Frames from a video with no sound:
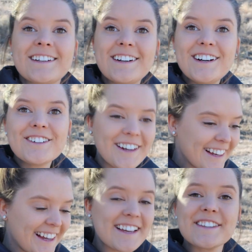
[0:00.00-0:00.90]

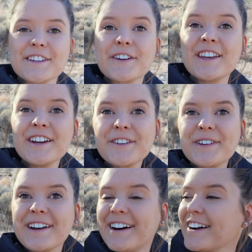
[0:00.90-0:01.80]
Alright guys, so here
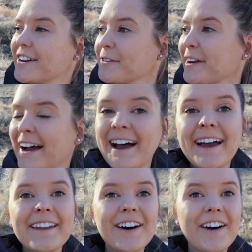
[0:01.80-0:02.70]
we are. We're
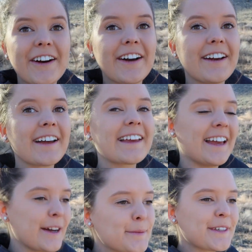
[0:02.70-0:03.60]
at our
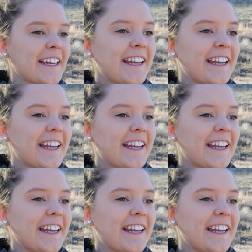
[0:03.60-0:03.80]
campsite